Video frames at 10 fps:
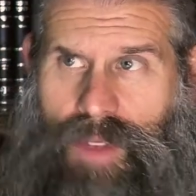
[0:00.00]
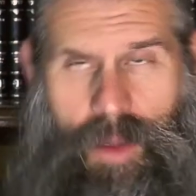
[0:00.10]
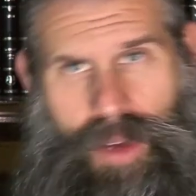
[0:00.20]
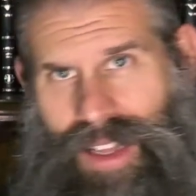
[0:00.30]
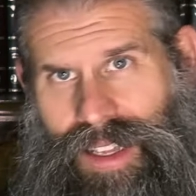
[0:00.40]

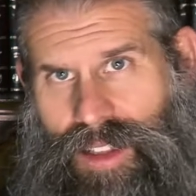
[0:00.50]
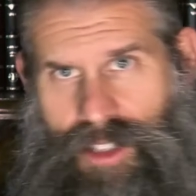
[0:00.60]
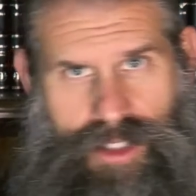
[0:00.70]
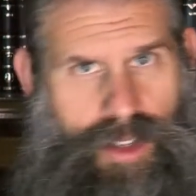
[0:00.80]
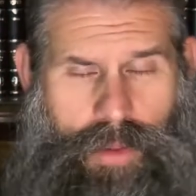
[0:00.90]
Amalek, they're
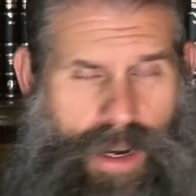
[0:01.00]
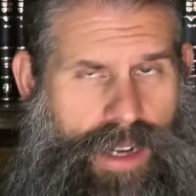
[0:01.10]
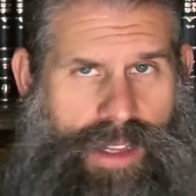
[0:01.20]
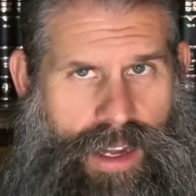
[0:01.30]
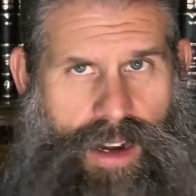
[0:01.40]
still part of
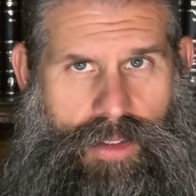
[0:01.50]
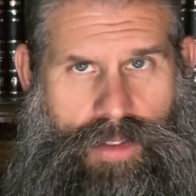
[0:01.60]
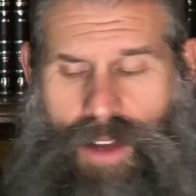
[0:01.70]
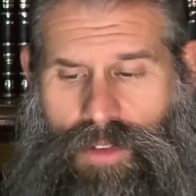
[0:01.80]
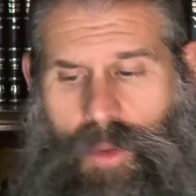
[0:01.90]
the
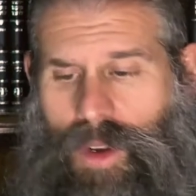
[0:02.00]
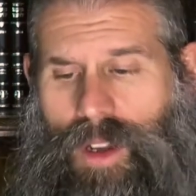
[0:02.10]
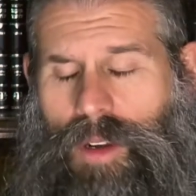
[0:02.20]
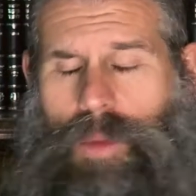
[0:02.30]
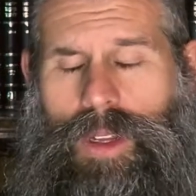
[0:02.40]
Erev, and we're
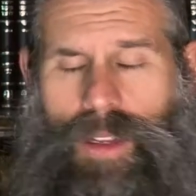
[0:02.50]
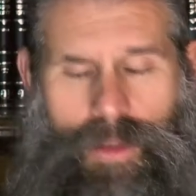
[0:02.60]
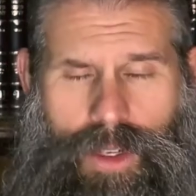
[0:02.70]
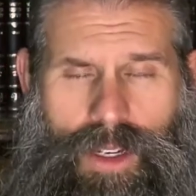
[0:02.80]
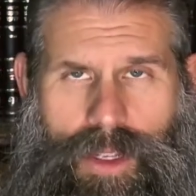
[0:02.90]

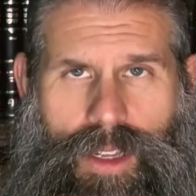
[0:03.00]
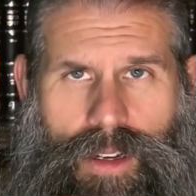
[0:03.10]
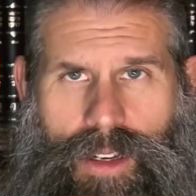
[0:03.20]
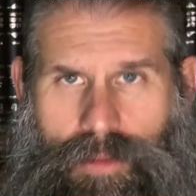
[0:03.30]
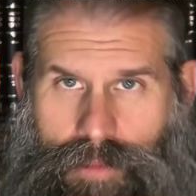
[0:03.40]
going to be
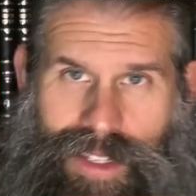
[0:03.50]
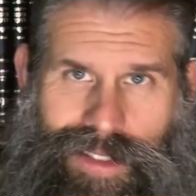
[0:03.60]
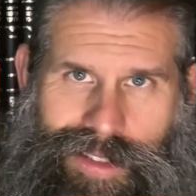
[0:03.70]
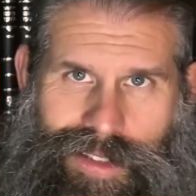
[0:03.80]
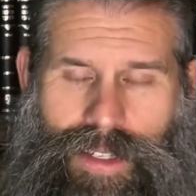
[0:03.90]

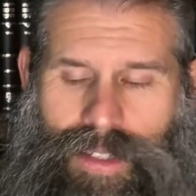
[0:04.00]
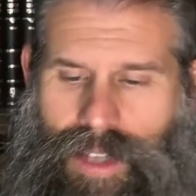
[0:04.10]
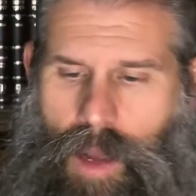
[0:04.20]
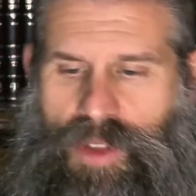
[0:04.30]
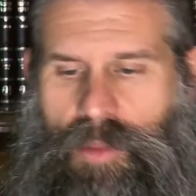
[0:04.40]
learning in
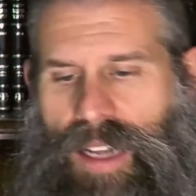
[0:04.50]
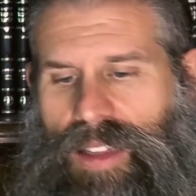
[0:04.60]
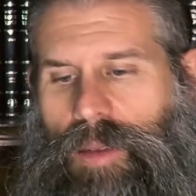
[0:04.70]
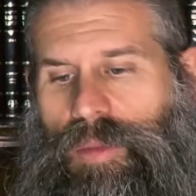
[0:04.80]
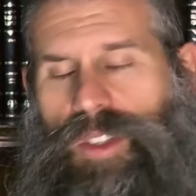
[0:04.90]
depth about
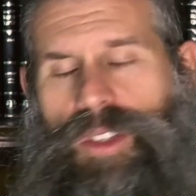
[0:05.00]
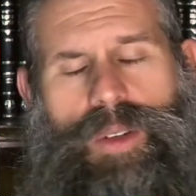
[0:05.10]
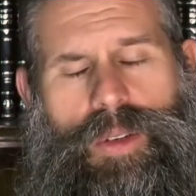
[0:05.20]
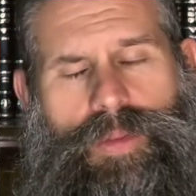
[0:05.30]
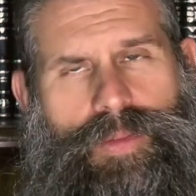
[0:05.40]
them
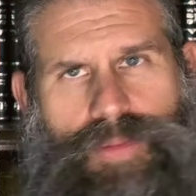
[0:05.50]
soon.